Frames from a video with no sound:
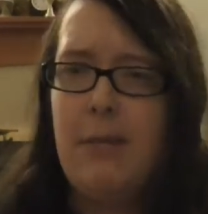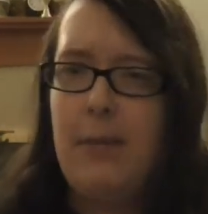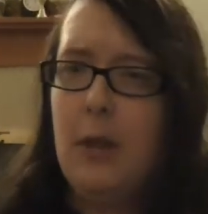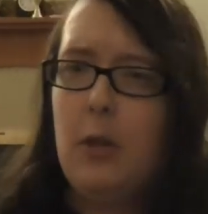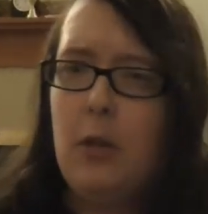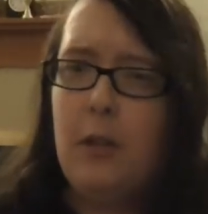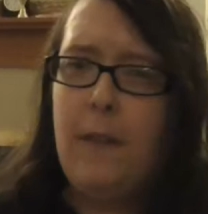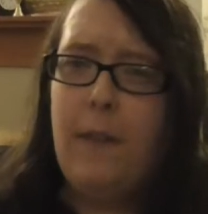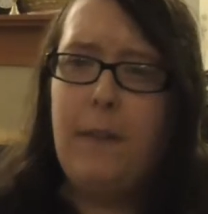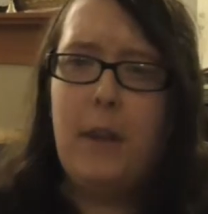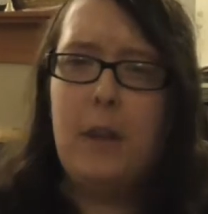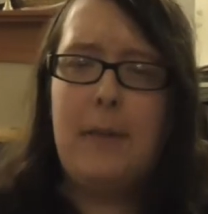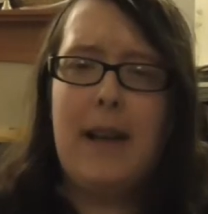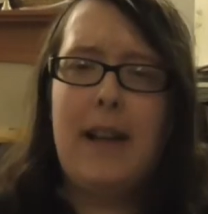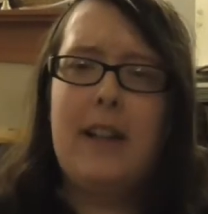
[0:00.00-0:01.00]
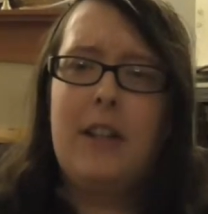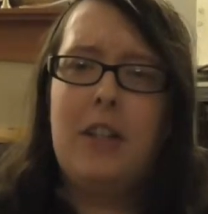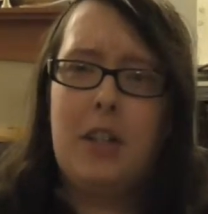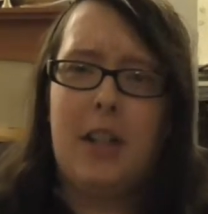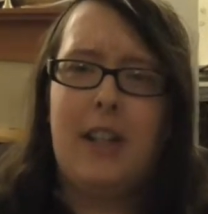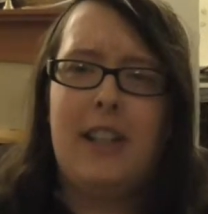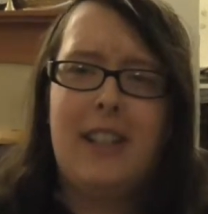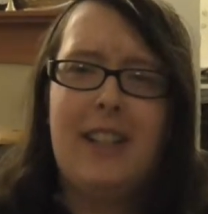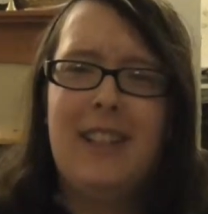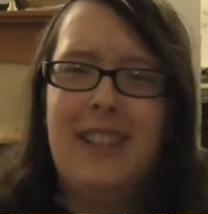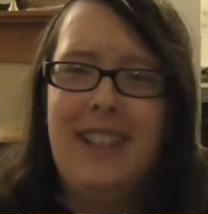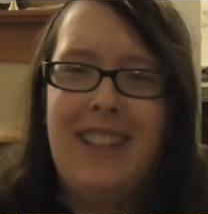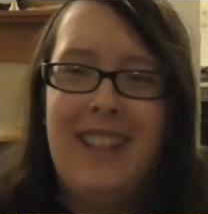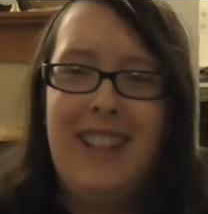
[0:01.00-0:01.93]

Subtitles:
him a good firm handshake.